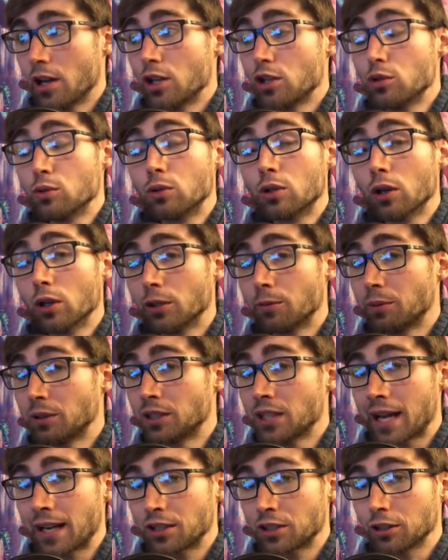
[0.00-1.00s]
you could
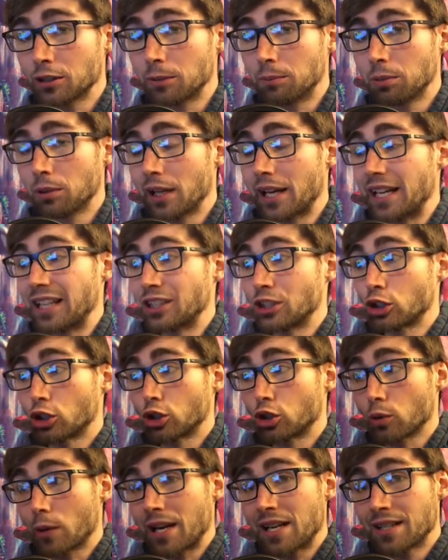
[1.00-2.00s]
potentially play it
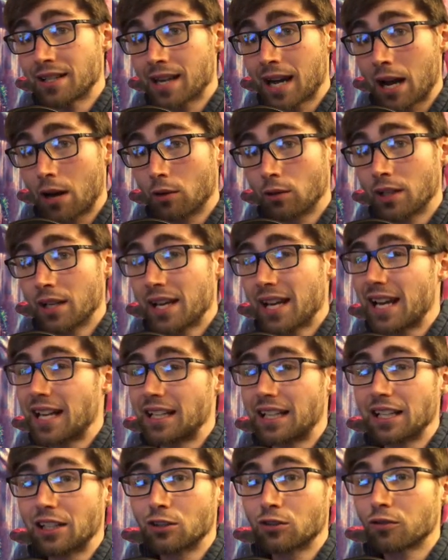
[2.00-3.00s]
straight down
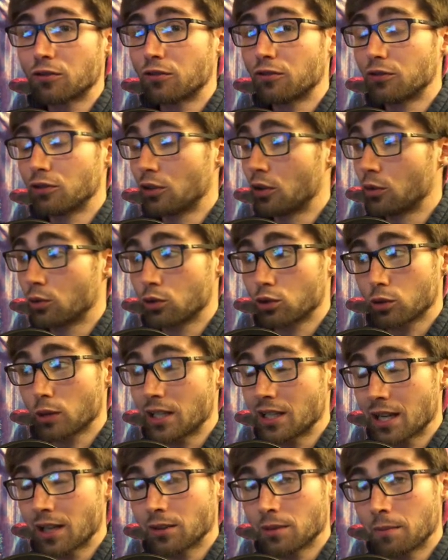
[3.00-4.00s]
and get as
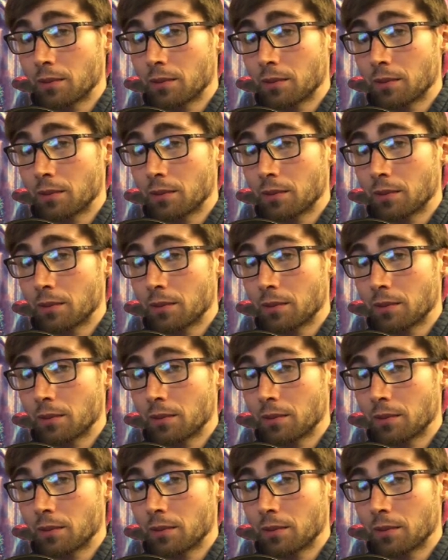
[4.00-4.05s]
straight down the